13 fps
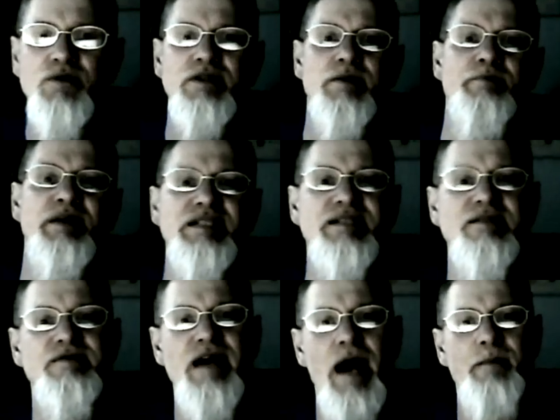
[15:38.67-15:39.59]
you in the
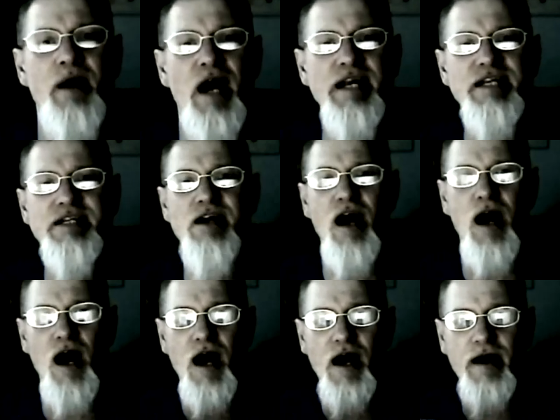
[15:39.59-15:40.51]
midst of that, mighty
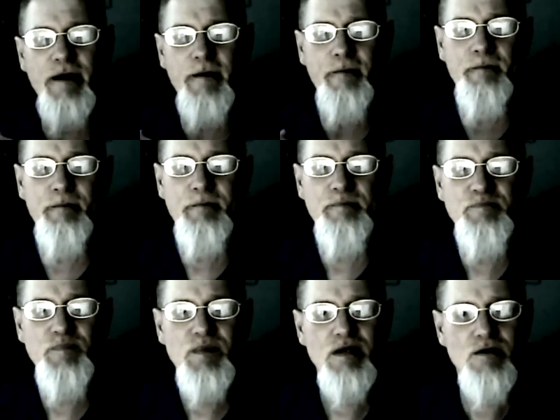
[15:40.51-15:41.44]
God
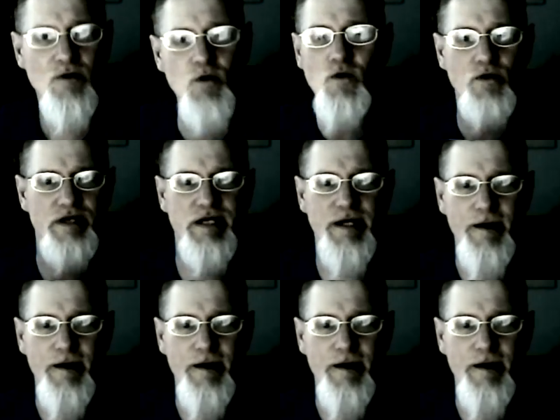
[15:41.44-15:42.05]
glory.